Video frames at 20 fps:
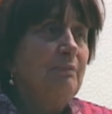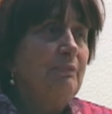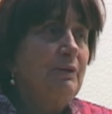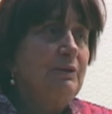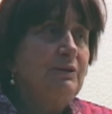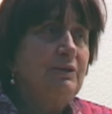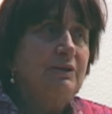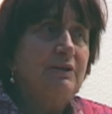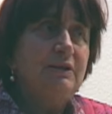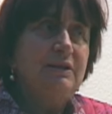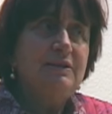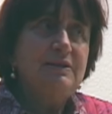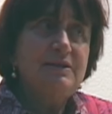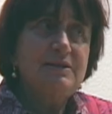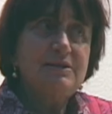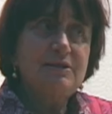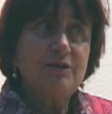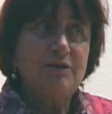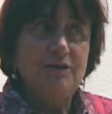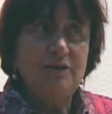But in
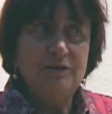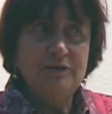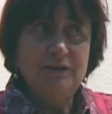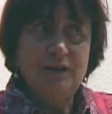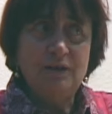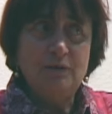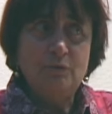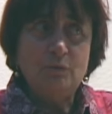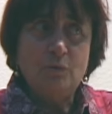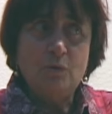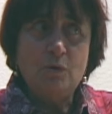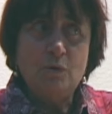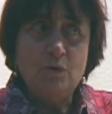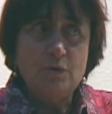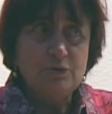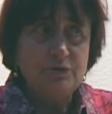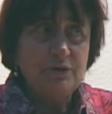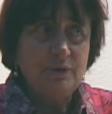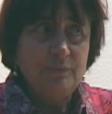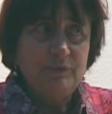these colonial
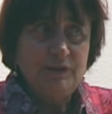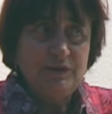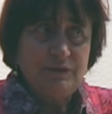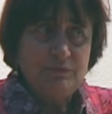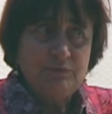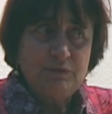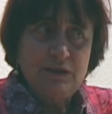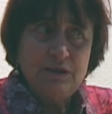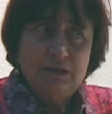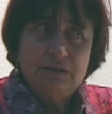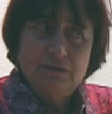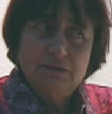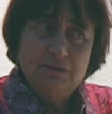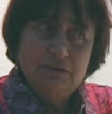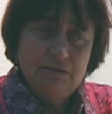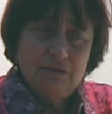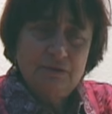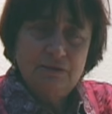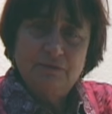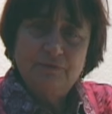wars, I mean, they were
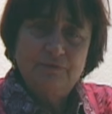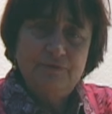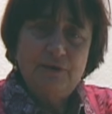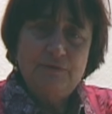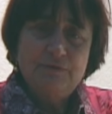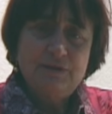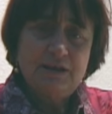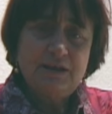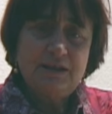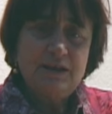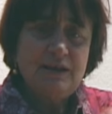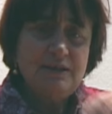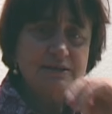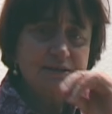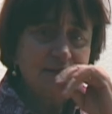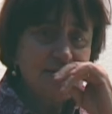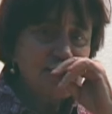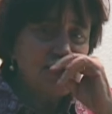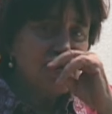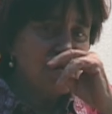very
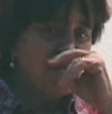against it.